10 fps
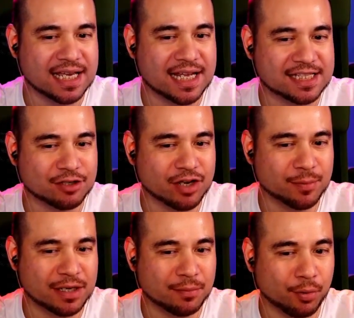It's
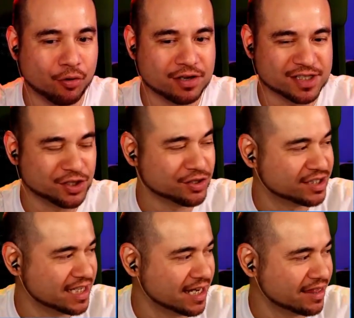incredibly laborious, as you can
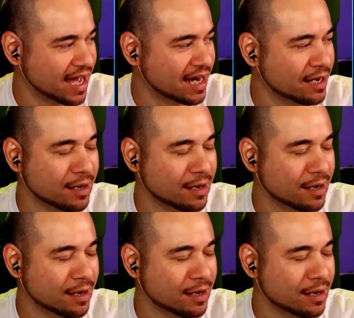see, like that.